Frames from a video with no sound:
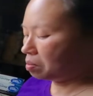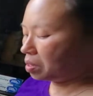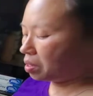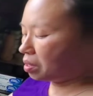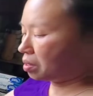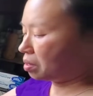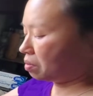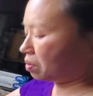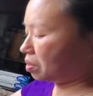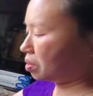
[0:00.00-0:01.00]
Give
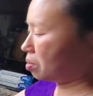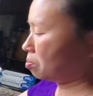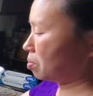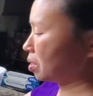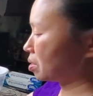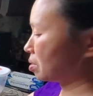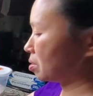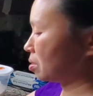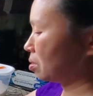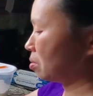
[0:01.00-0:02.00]
this a
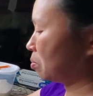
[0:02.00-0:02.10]
mix